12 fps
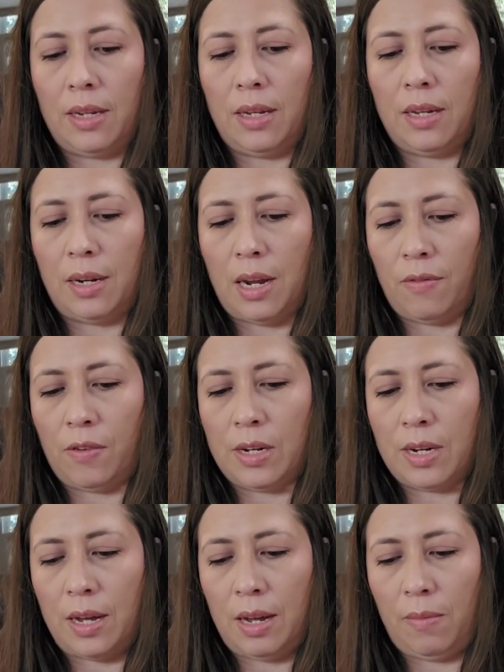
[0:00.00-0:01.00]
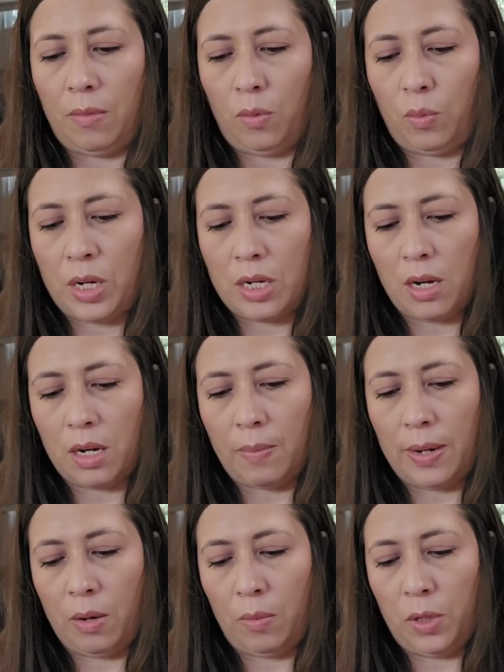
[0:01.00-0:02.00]
and every time we talk
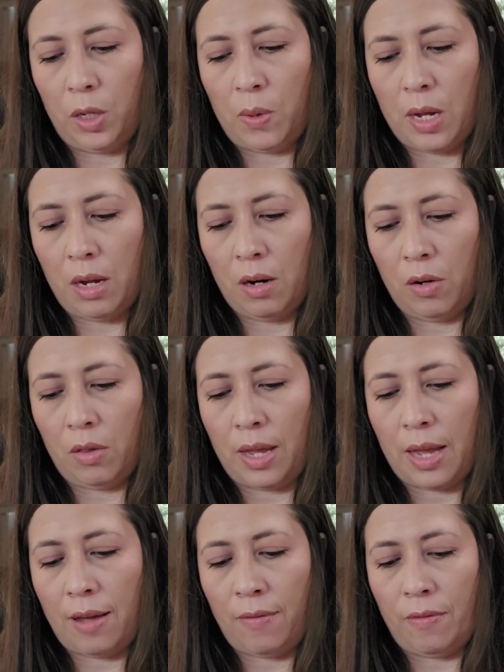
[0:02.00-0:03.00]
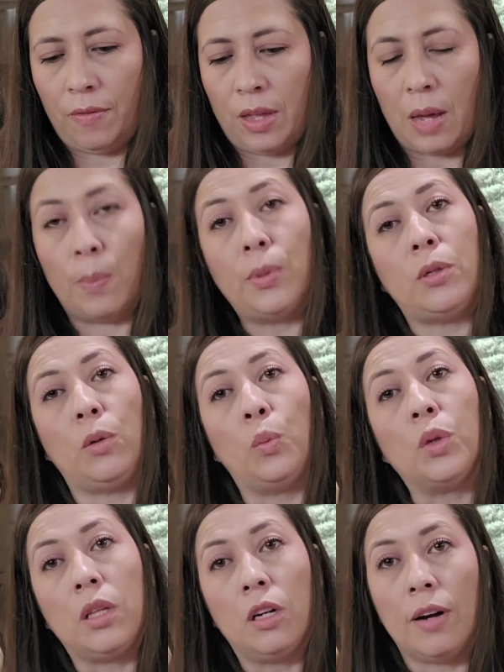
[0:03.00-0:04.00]
about Bluey, or they have the
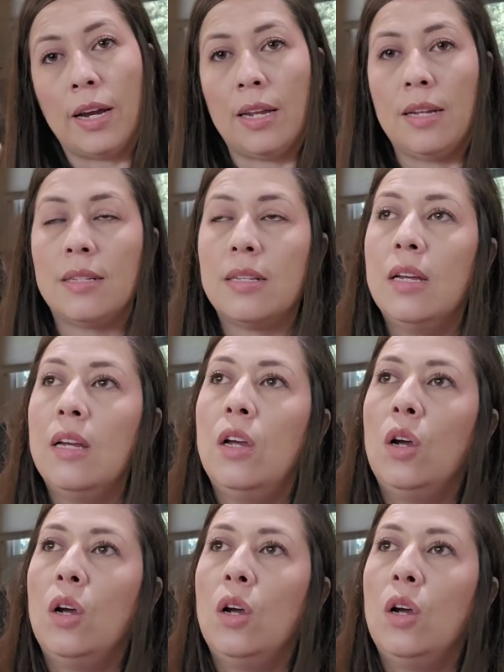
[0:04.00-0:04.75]
episode with the grannies,